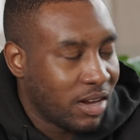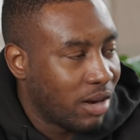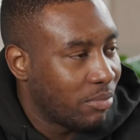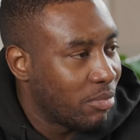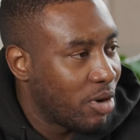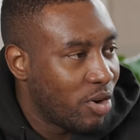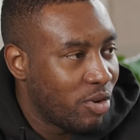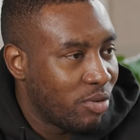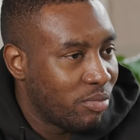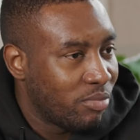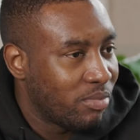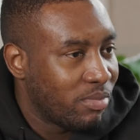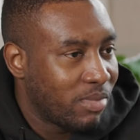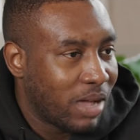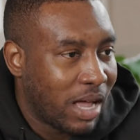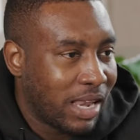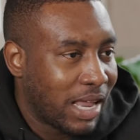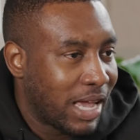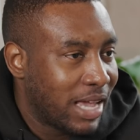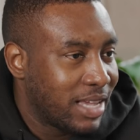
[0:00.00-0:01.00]
come
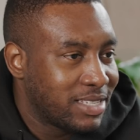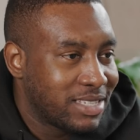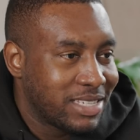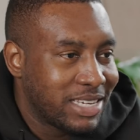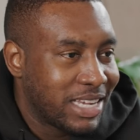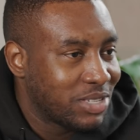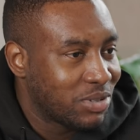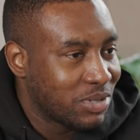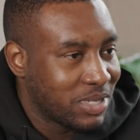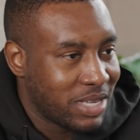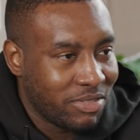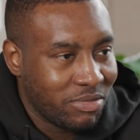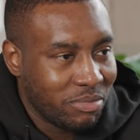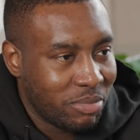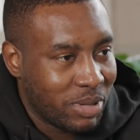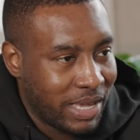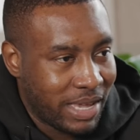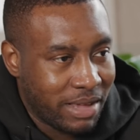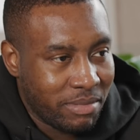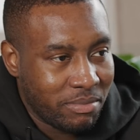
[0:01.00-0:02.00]
home at like six or
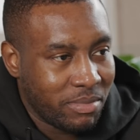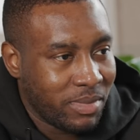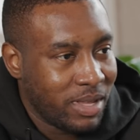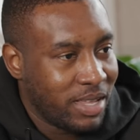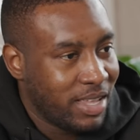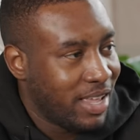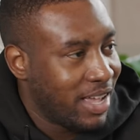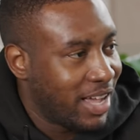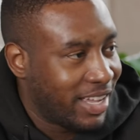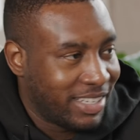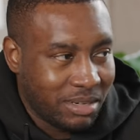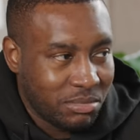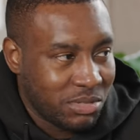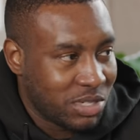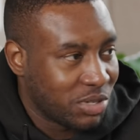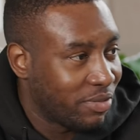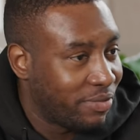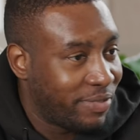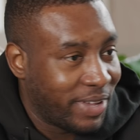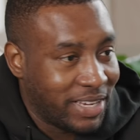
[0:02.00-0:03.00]
seven p m and I'm
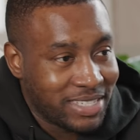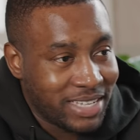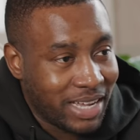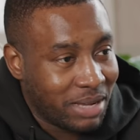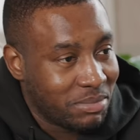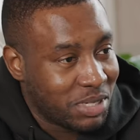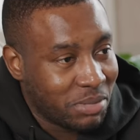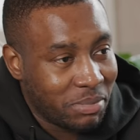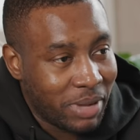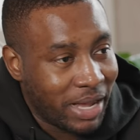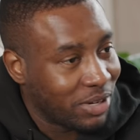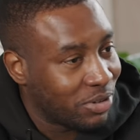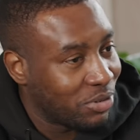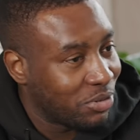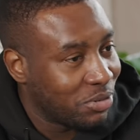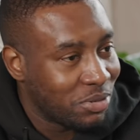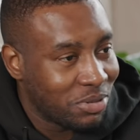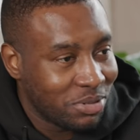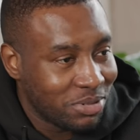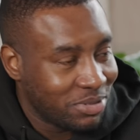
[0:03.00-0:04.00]
just on FaceTime to
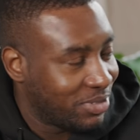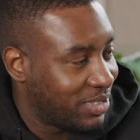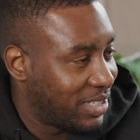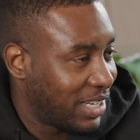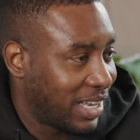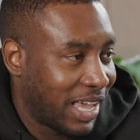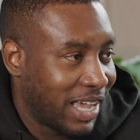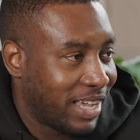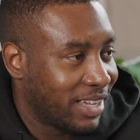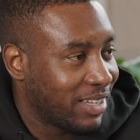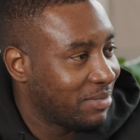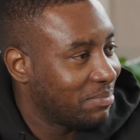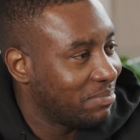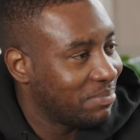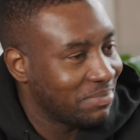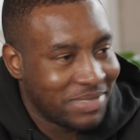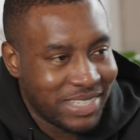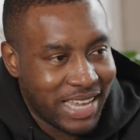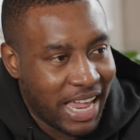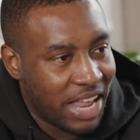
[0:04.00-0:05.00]
Michael till like
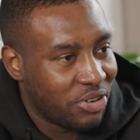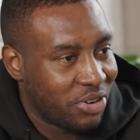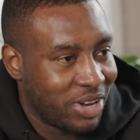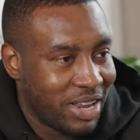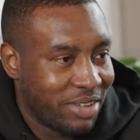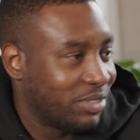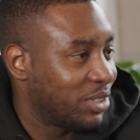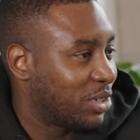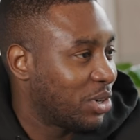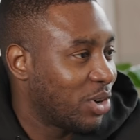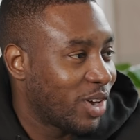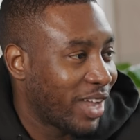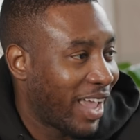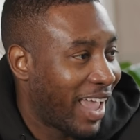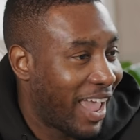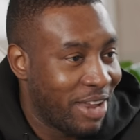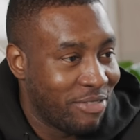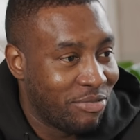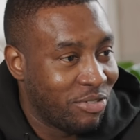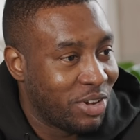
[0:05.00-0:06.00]
ten or eleven o'clock
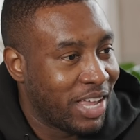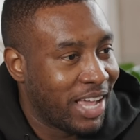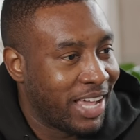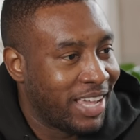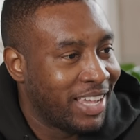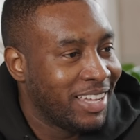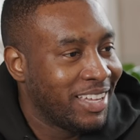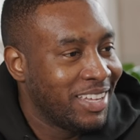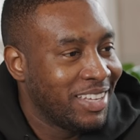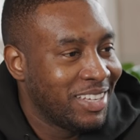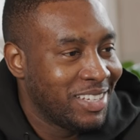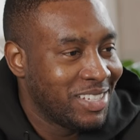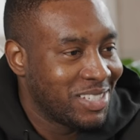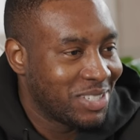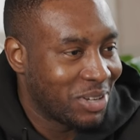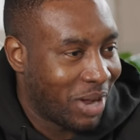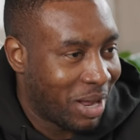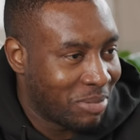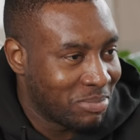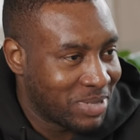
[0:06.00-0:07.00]
every night.
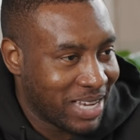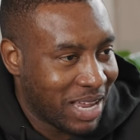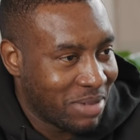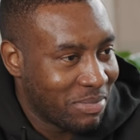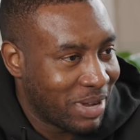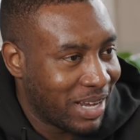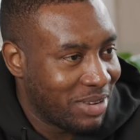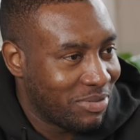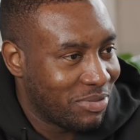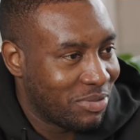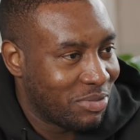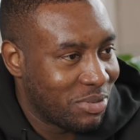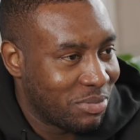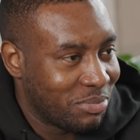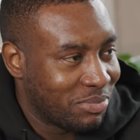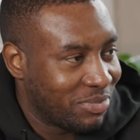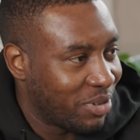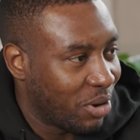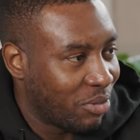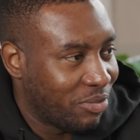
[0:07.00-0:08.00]
So I'm sat in my living
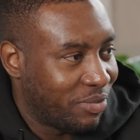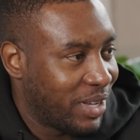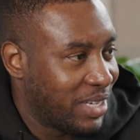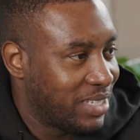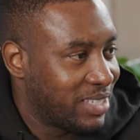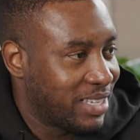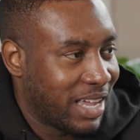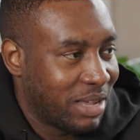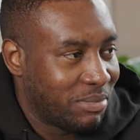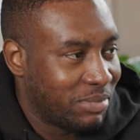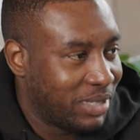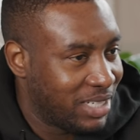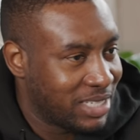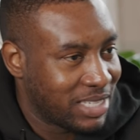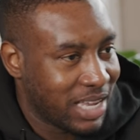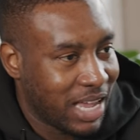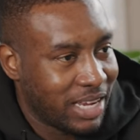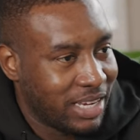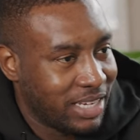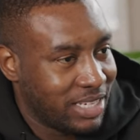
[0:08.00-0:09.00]
room on FaceTime.
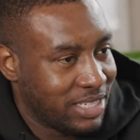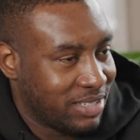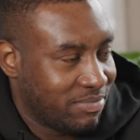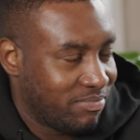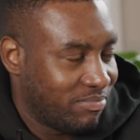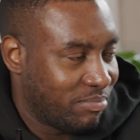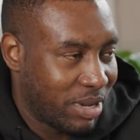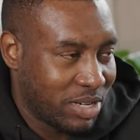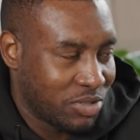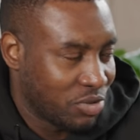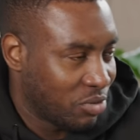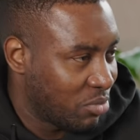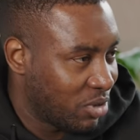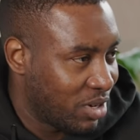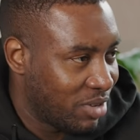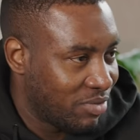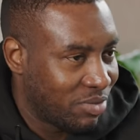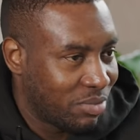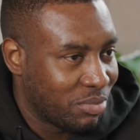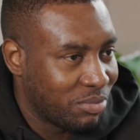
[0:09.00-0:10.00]
He's sat in his bedroom
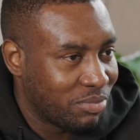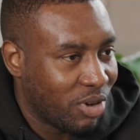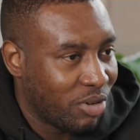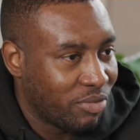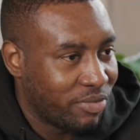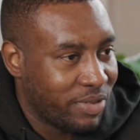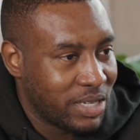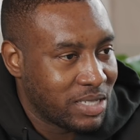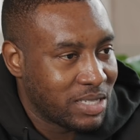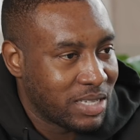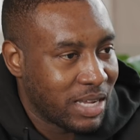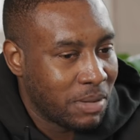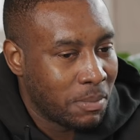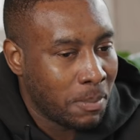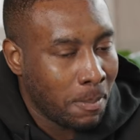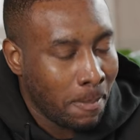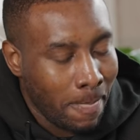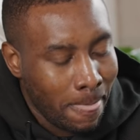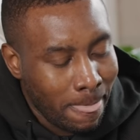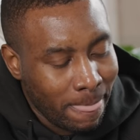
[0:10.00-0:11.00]
or living room on
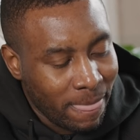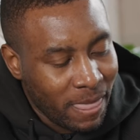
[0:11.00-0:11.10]
FaceTime.